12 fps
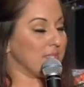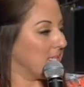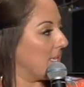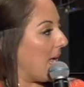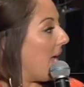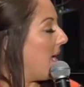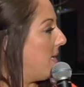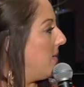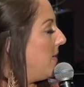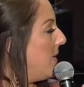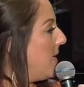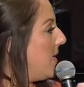Once
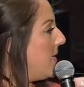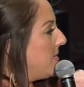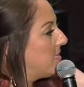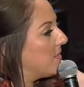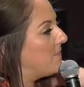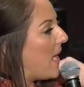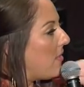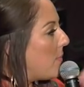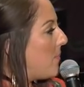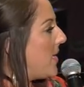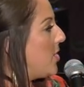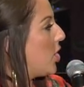again, he's
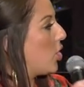developing